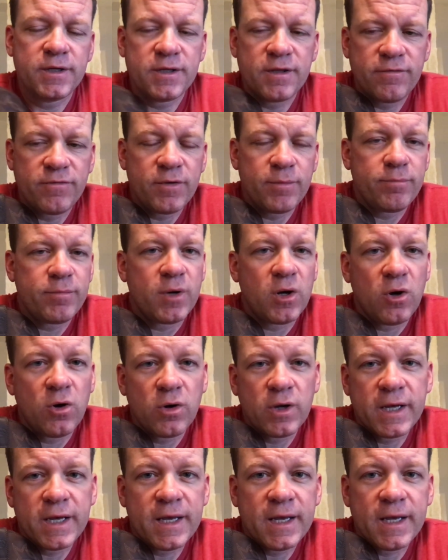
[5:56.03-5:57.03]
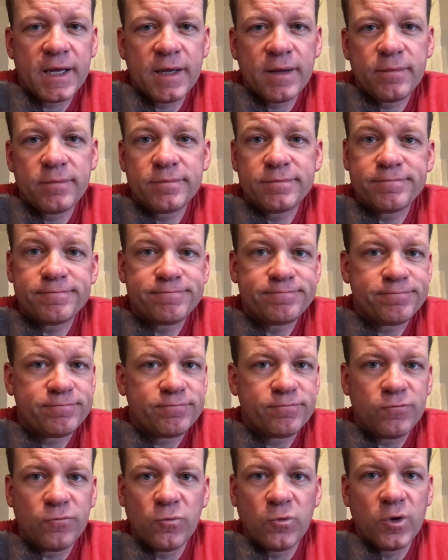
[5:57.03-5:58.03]
the football game,
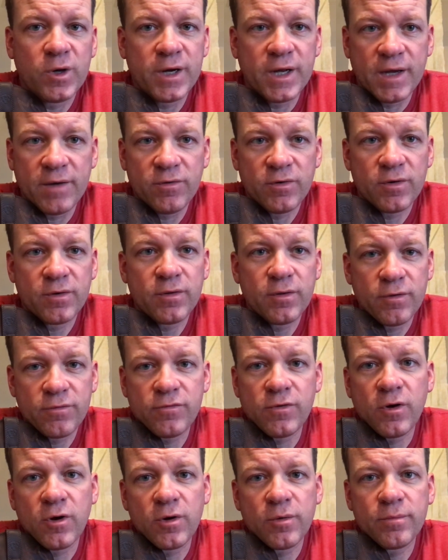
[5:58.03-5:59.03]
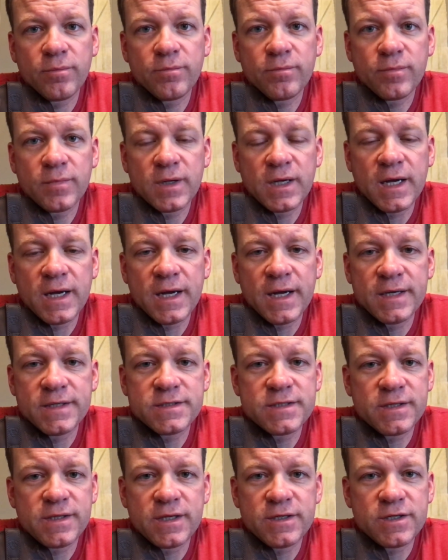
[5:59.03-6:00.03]
whatever. They're farm
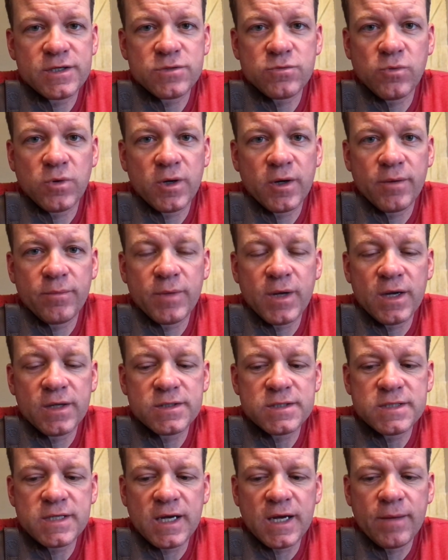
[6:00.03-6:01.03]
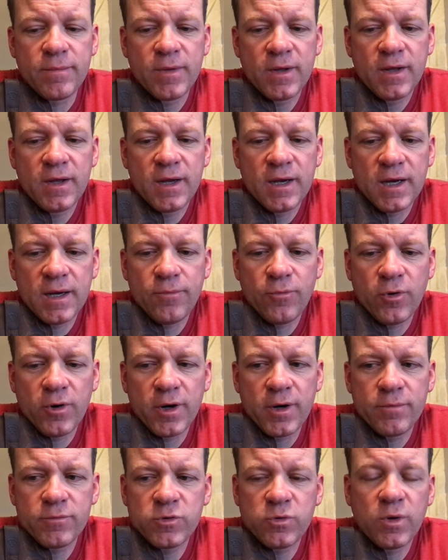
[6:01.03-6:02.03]
guys and they just wear them nonstop. I'm
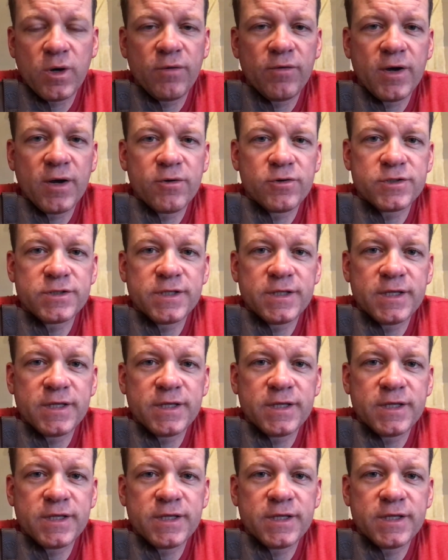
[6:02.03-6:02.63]
wearing them 12 hours